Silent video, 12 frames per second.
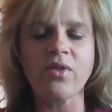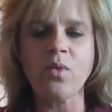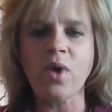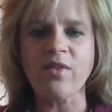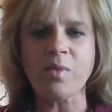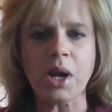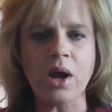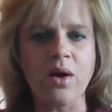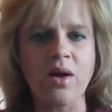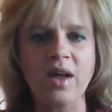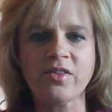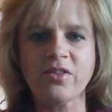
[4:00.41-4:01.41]

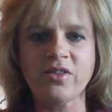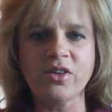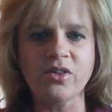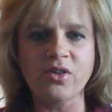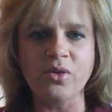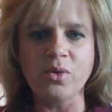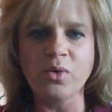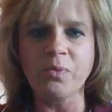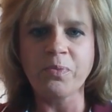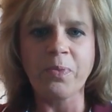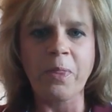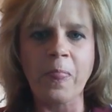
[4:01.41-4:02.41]
webinar. I still do.
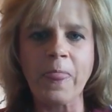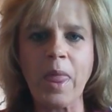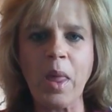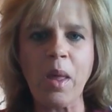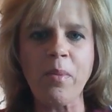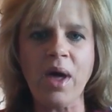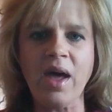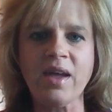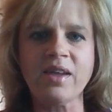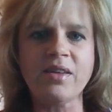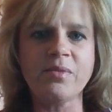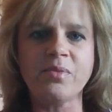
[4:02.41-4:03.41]

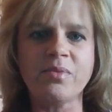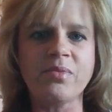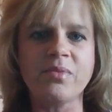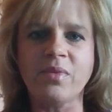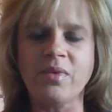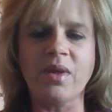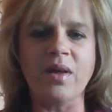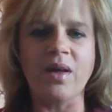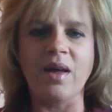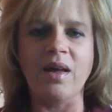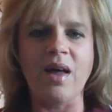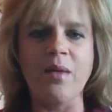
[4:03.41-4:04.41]
I
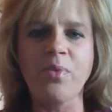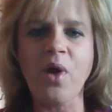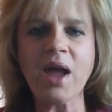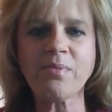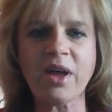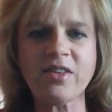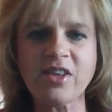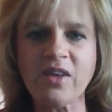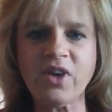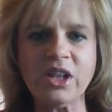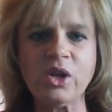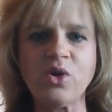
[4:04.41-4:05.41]
pride
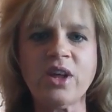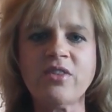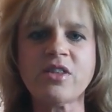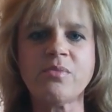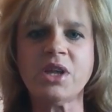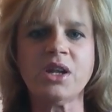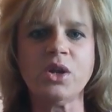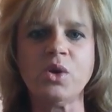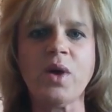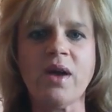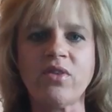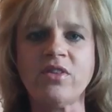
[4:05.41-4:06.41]
myself on learning something new
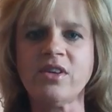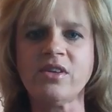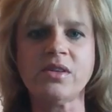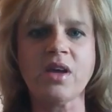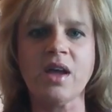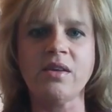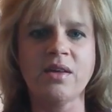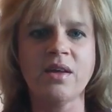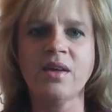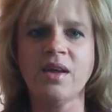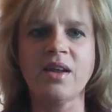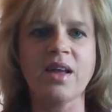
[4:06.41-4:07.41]
every single day,
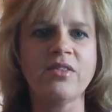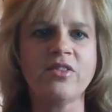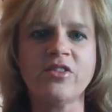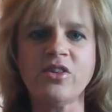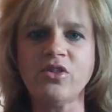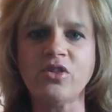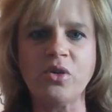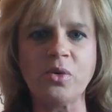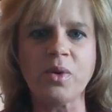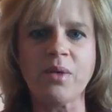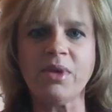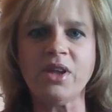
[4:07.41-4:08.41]
and I still do.
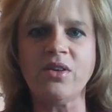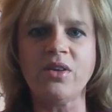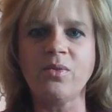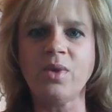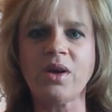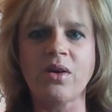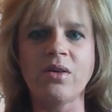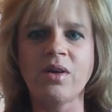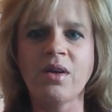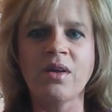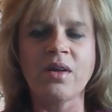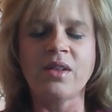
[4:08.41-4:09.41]
I mean,
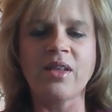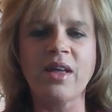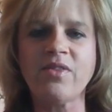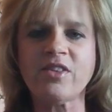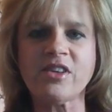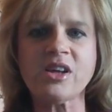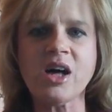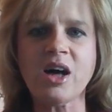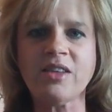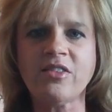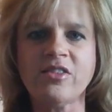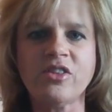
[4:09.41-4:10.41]
life is a
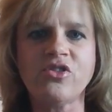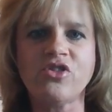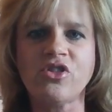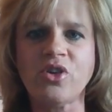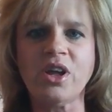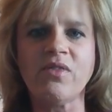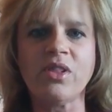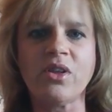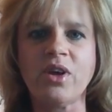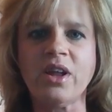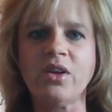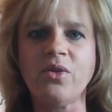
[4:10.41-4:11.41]
constant journey of
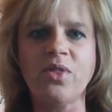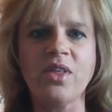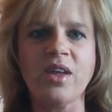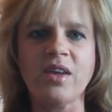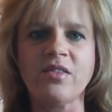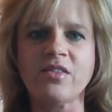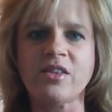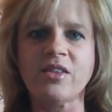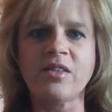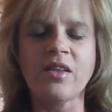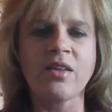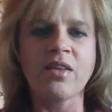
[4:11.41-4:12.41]
learning new things,
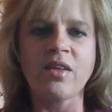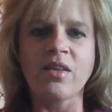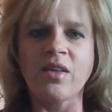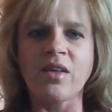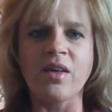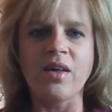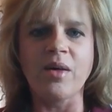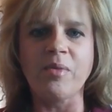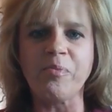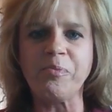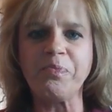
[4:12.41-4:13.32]
and